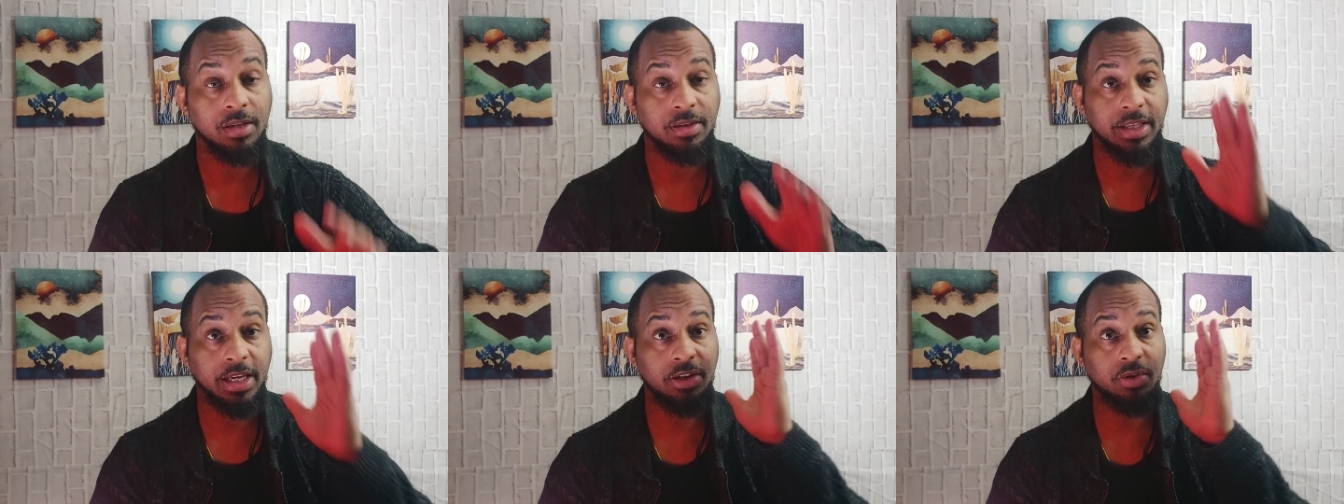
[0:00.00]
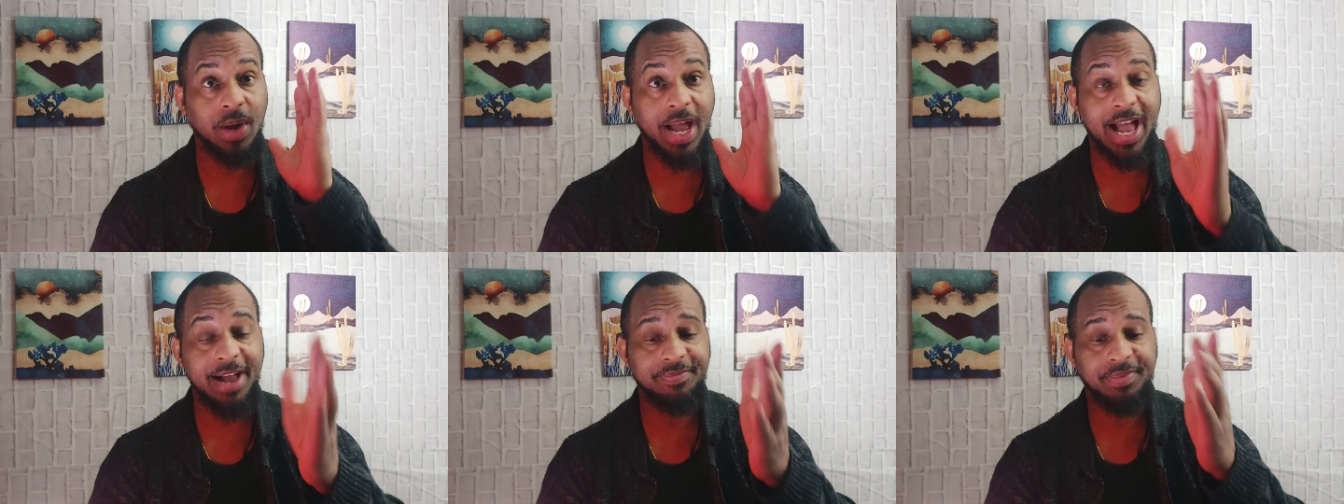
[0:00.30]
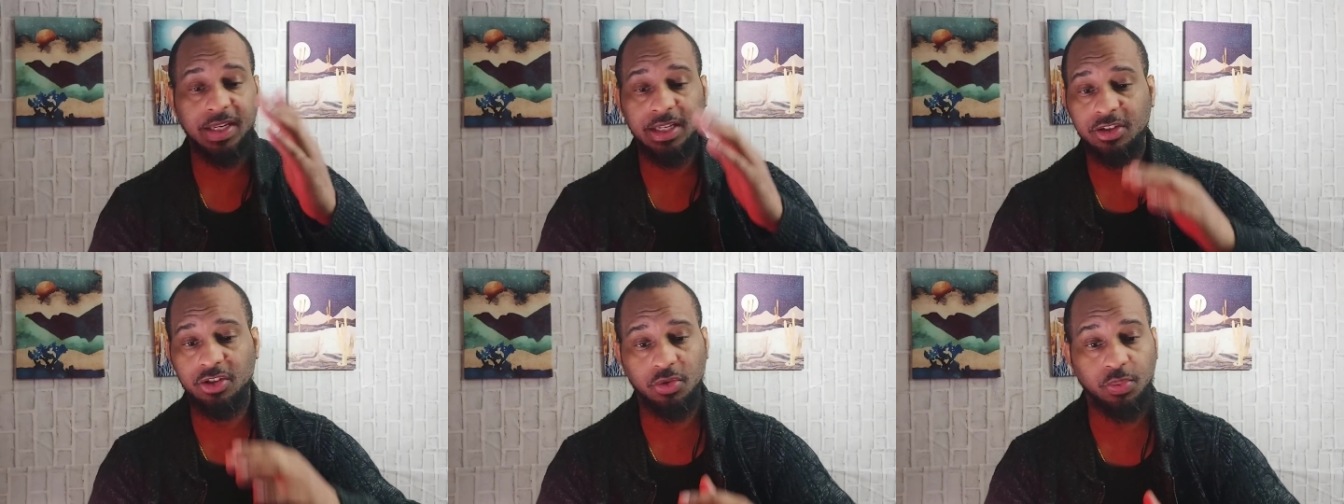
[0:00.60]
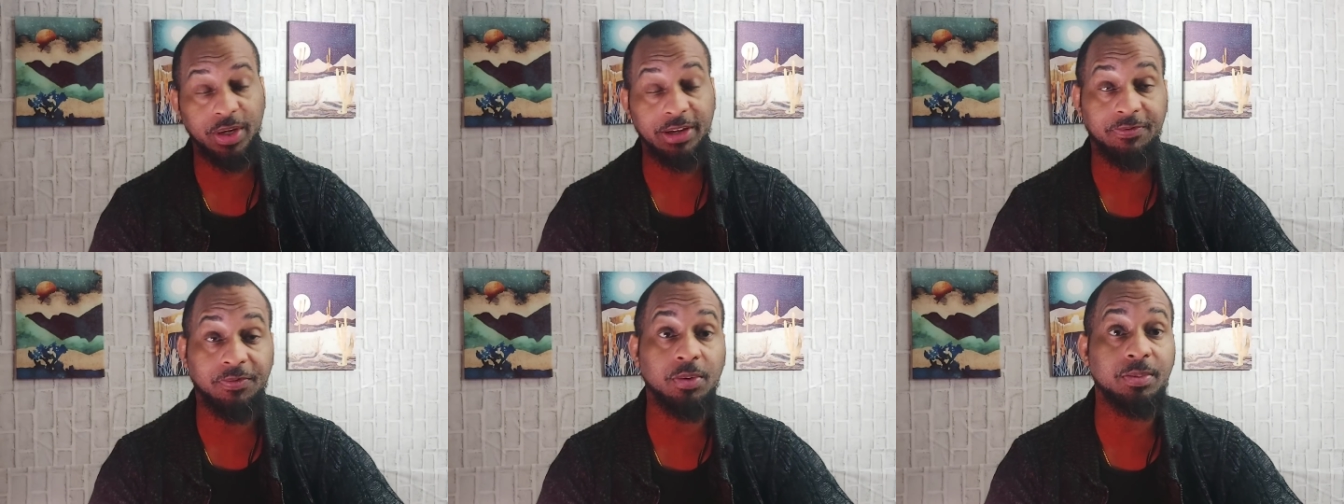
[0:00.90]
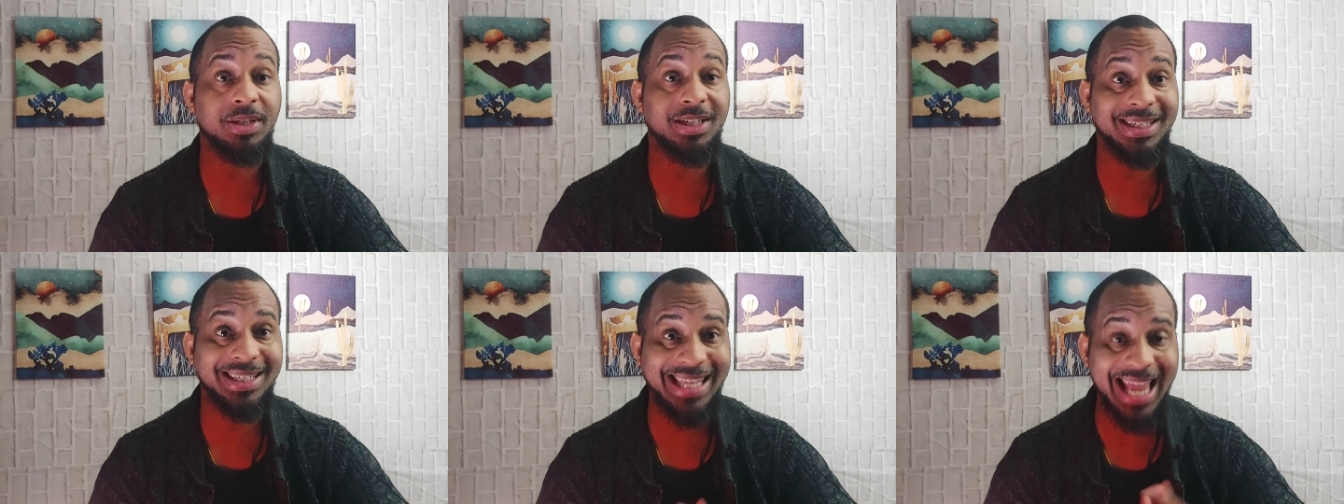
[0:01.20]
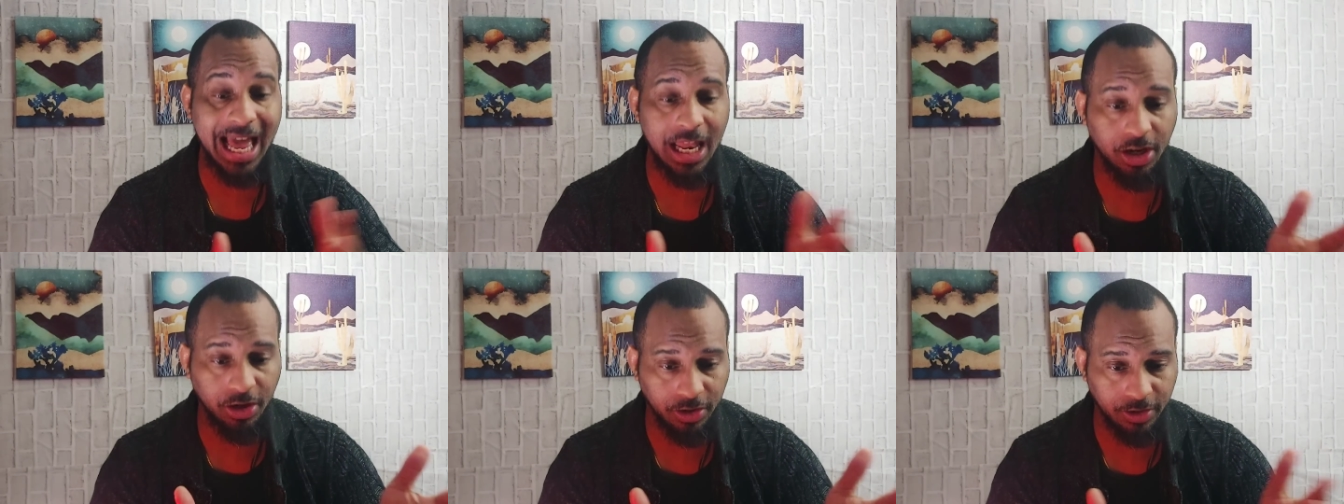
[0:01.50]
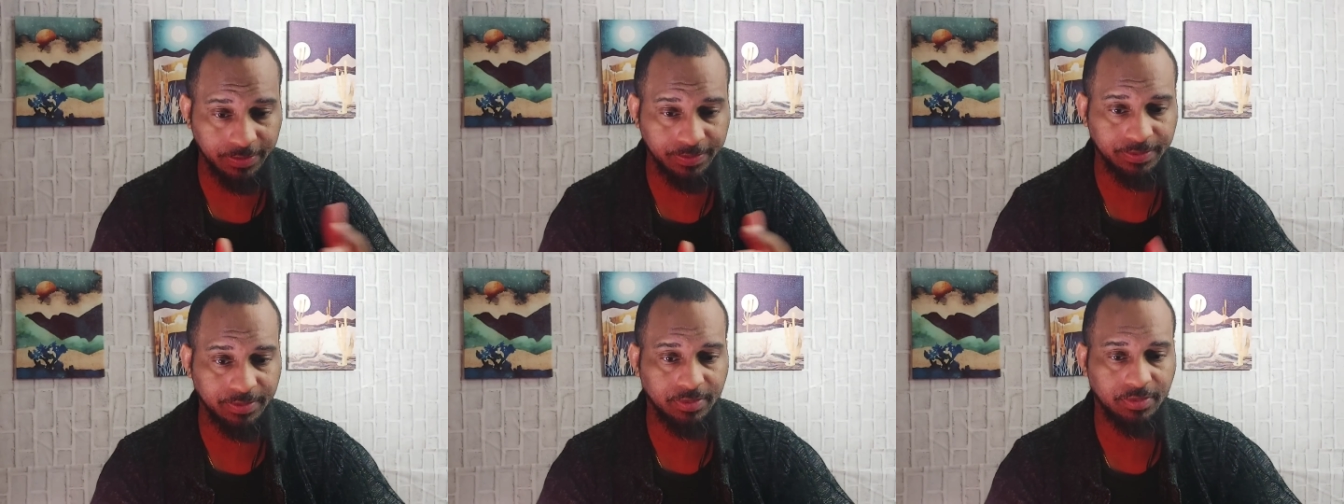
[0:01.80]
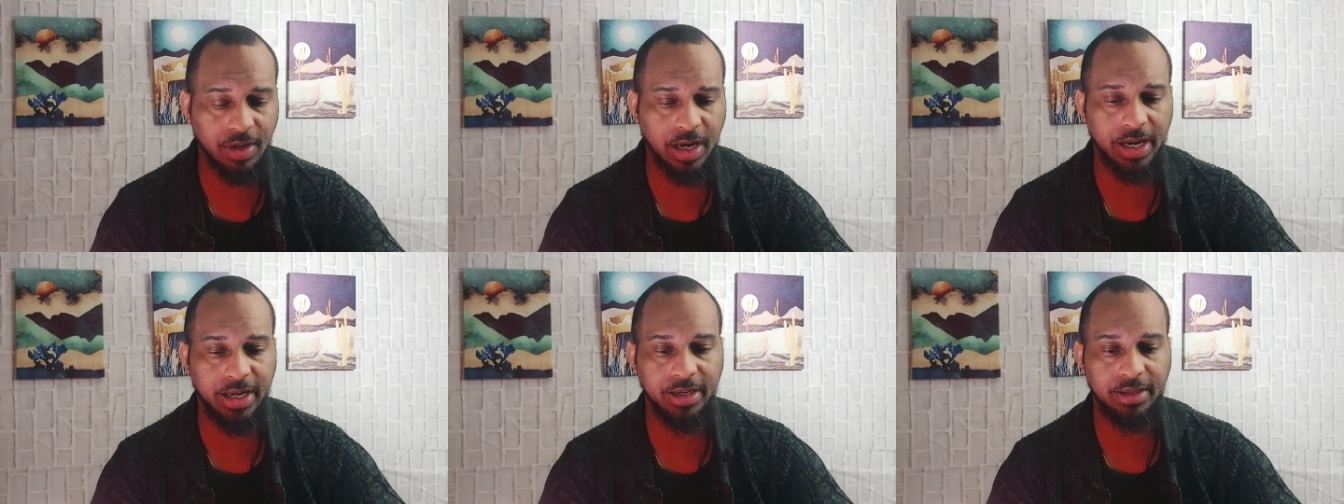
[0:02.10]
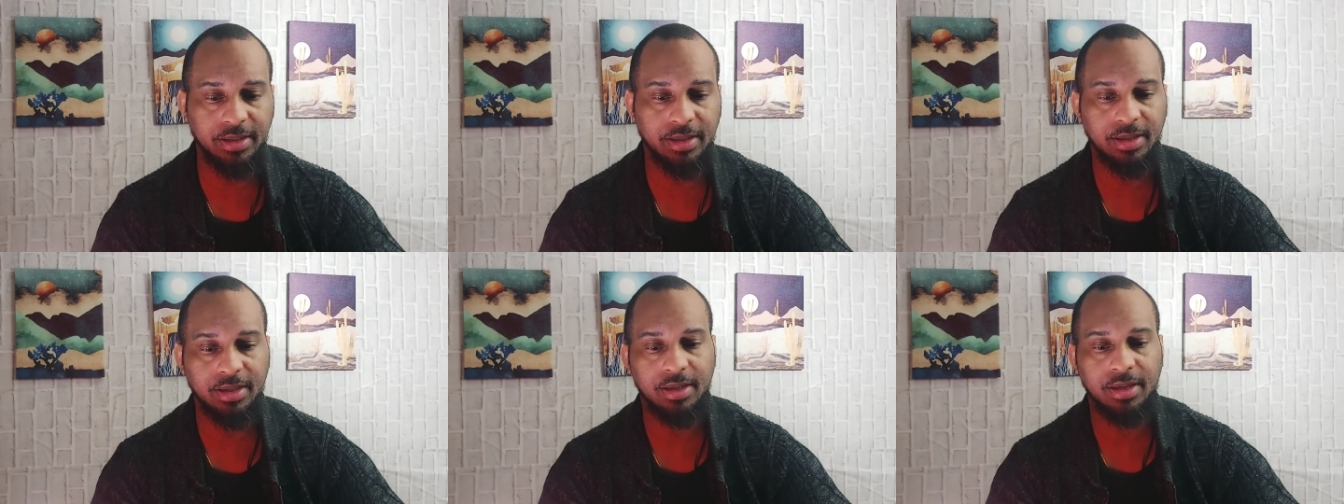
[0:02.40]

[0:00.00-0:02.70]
Then you have this tweet from Stellar, right?